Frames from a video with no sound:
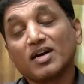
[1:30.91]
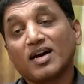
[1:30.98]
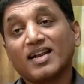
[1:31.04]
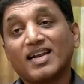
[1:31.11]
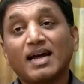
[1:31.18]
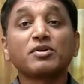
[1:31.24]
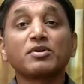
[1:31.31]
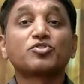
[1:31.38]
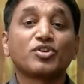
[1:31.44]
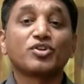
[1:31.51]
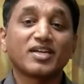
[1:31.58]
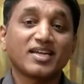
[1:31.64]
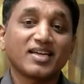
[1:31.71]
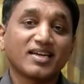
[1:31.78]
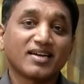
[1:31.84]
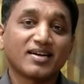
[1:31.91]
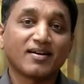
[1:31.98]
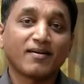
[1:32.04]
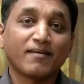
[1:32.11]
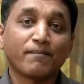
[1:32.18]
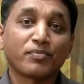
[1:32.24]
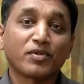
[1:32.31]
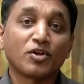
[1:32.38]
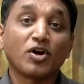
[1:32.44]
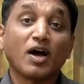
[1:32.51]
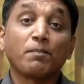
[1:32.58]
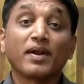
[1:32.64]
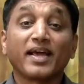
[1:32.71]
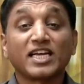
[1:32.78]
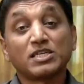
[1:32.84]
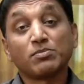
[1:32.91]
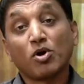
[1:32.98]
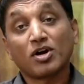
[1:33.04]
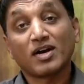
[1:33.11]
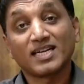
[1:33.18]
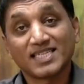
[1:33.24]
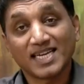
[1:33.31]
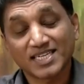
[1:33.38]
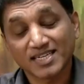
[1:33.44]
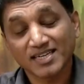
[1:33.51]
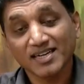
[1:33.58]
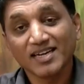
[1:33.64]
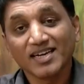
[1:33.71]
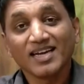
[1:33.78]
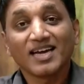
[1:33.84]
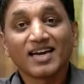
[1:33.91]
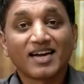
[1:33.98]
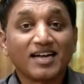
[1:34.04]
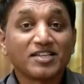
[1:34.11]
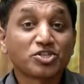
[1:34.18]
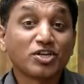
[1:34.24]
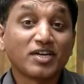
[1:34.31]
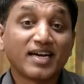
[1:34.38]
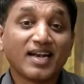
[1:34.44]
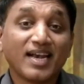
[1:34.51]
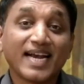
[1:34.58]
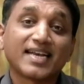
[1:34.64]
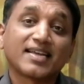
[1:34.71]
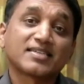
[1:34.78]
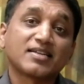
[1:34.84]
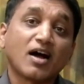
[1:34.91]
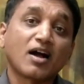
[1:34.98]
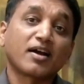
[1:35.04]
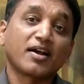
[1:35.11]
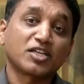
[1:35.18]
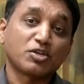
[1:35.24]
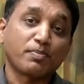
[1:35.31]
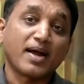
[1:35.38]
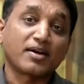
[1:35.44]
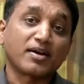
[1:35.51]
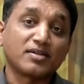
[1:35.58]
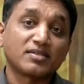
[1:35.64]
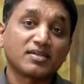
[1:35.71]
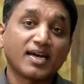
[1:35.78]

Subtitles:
Number 3, application modernization, considering latest architecture patterns.